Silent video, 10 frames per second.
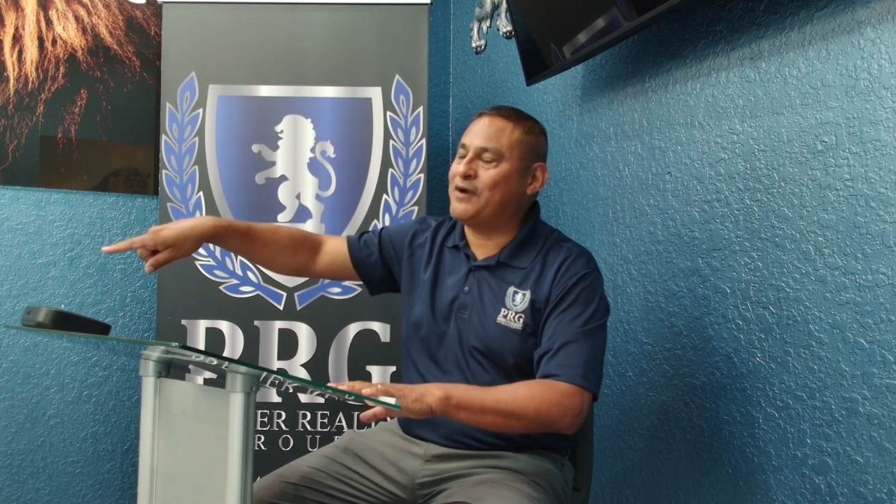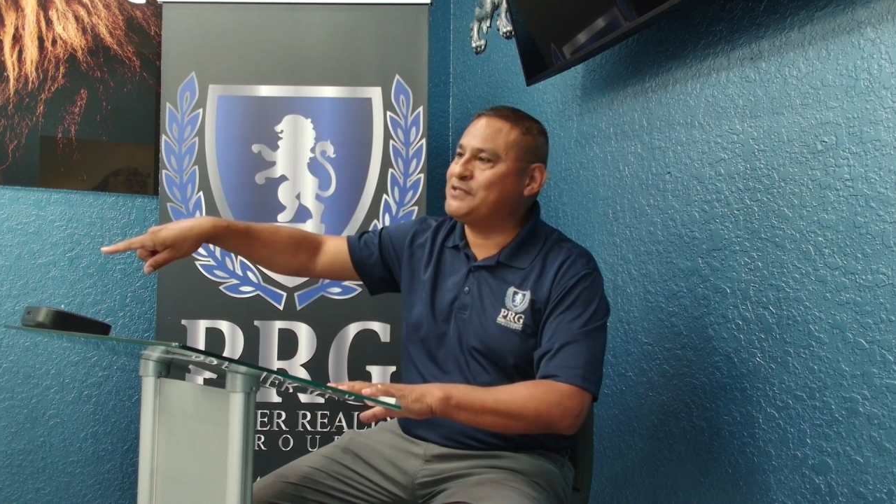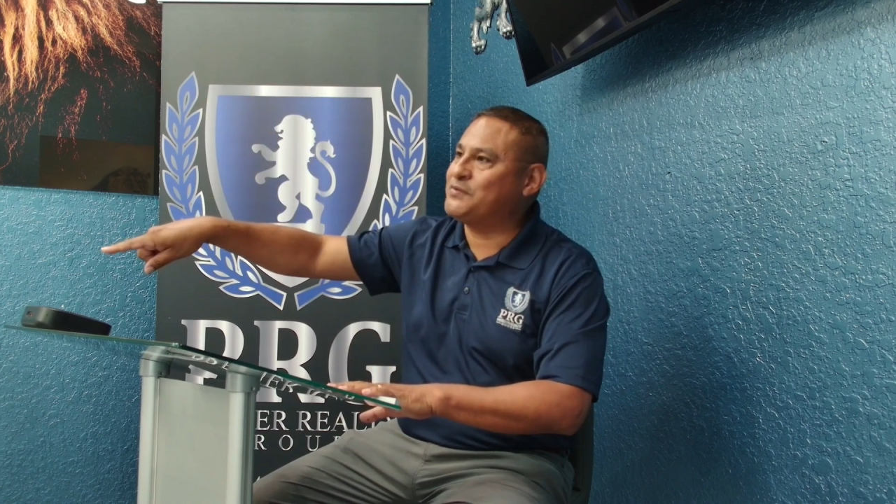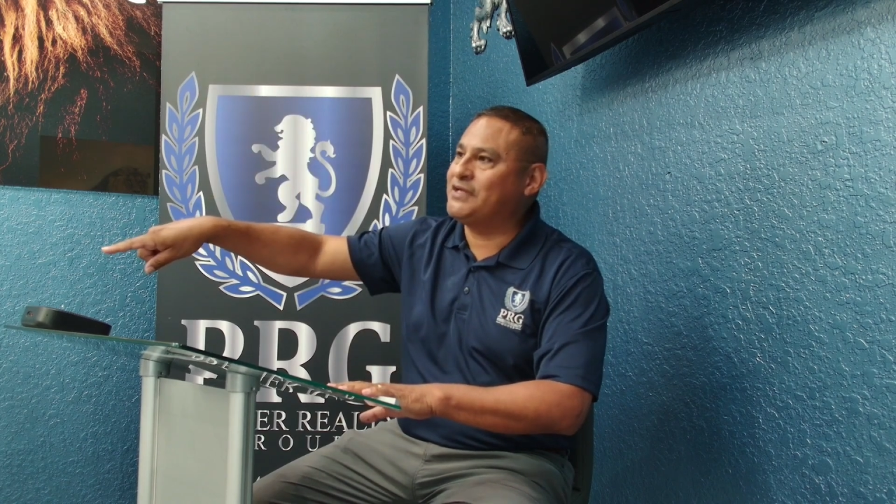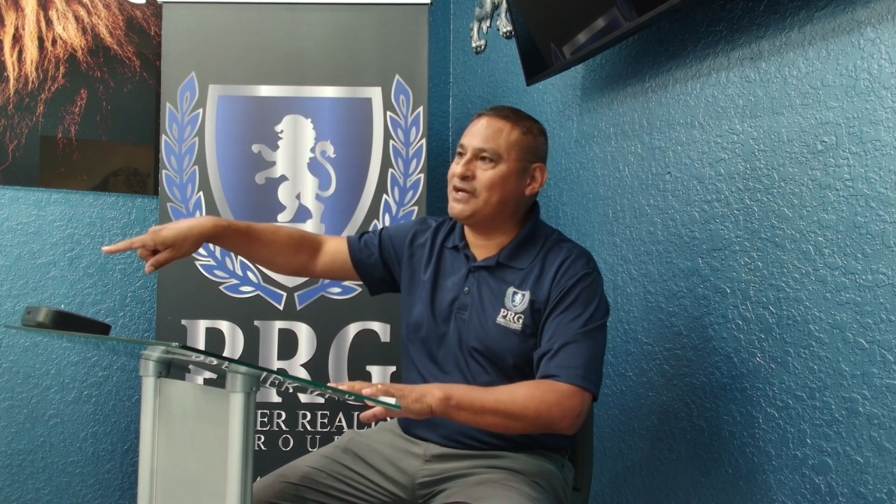
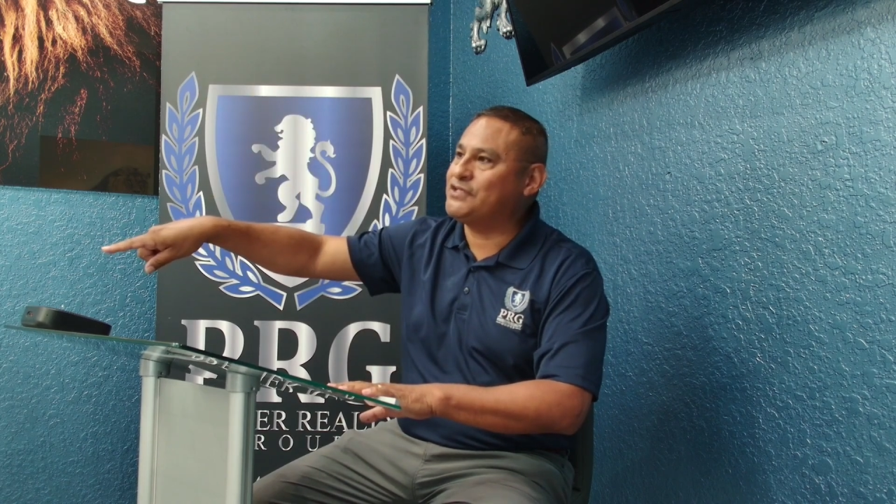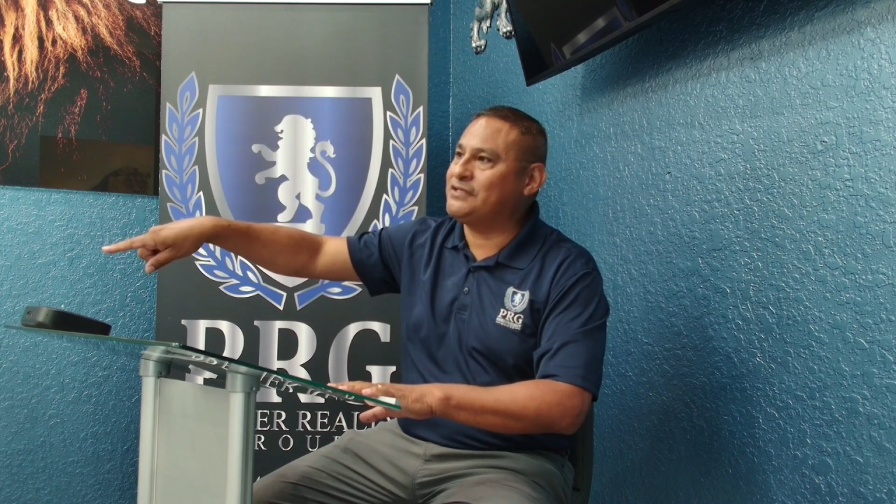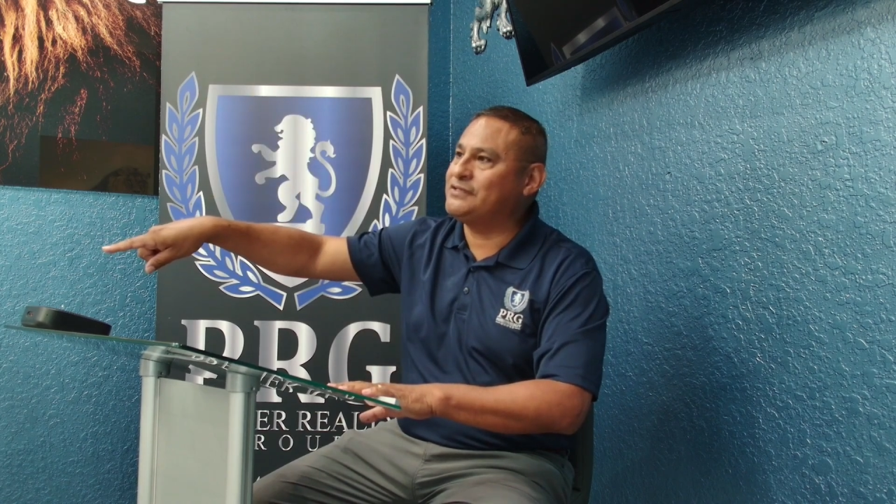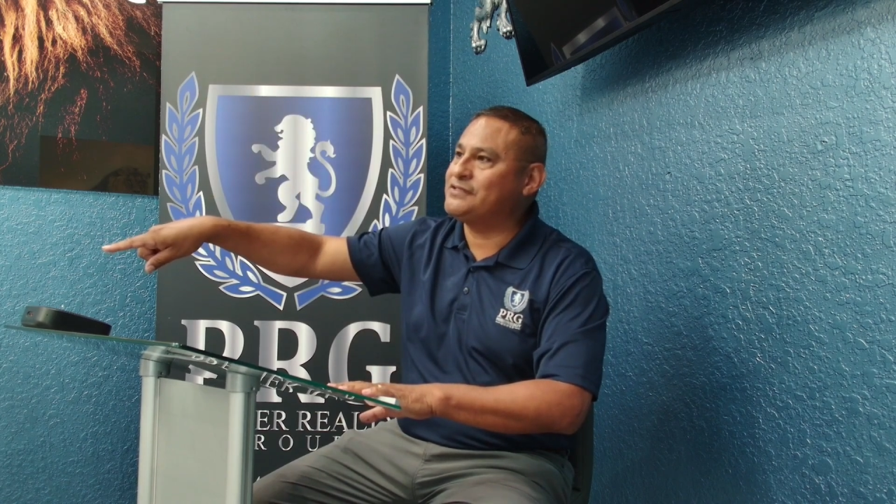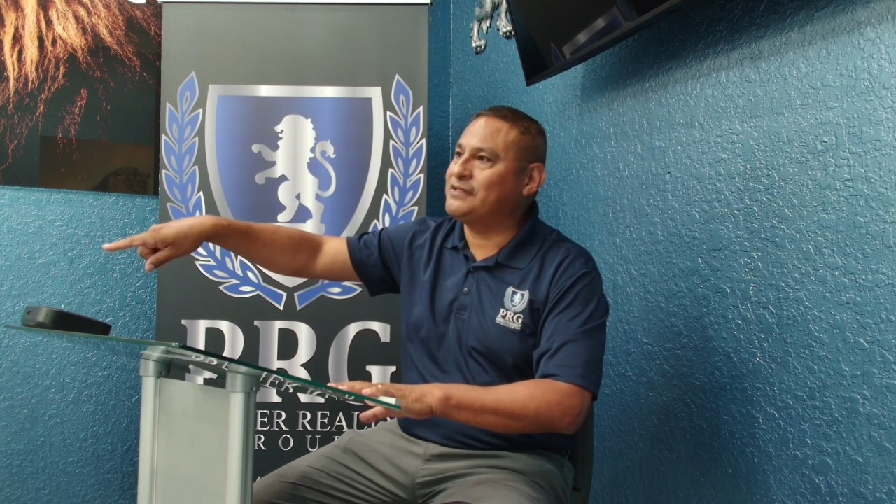price
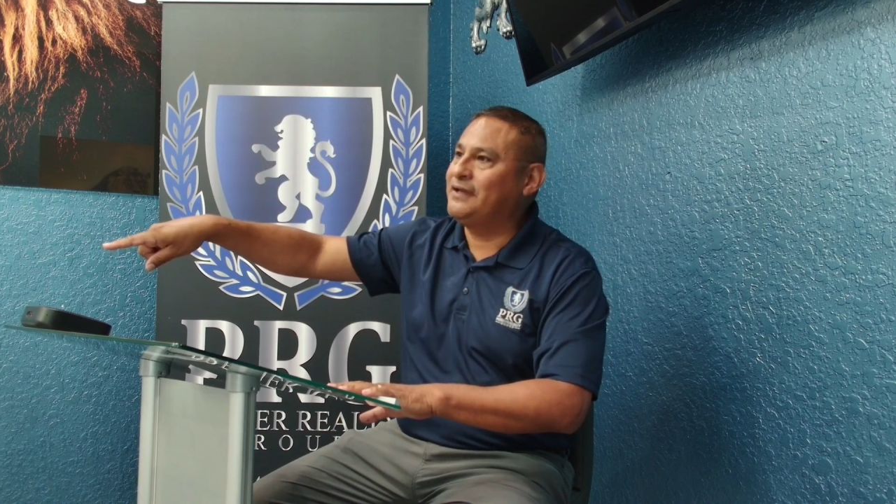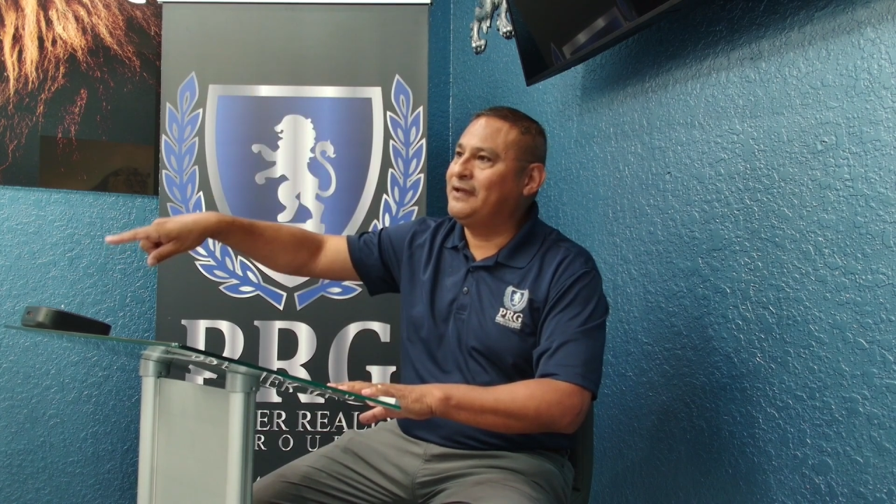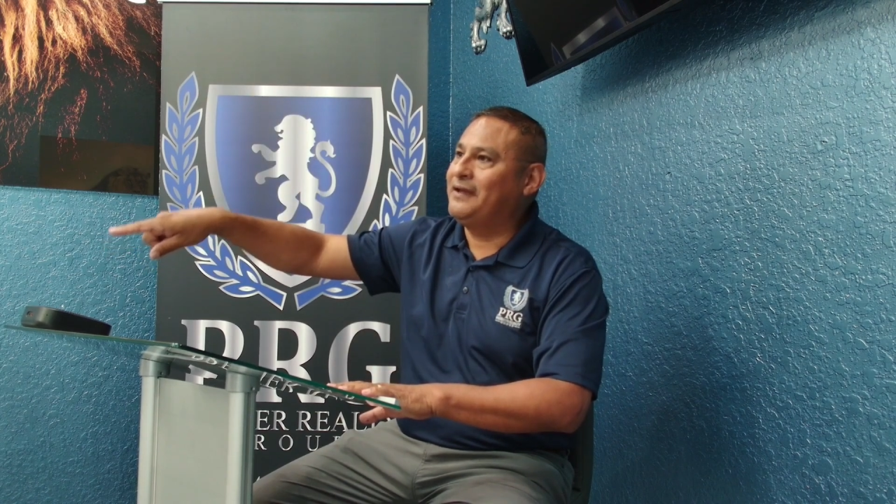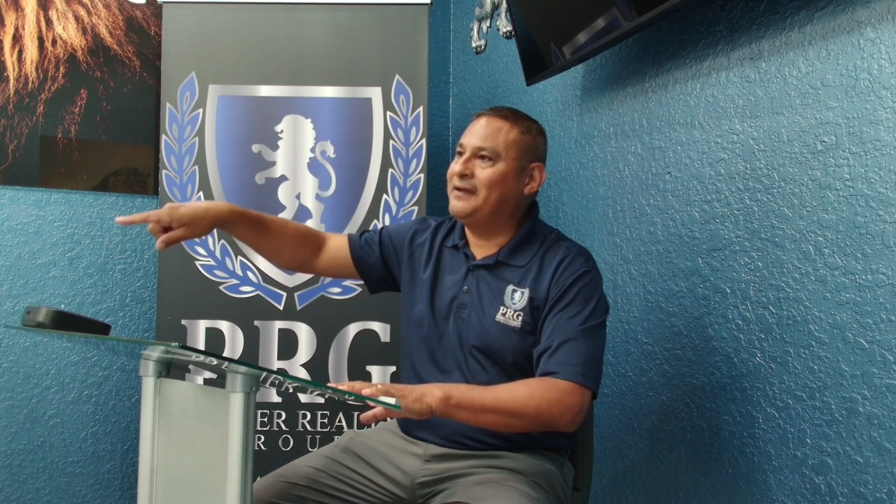reductions.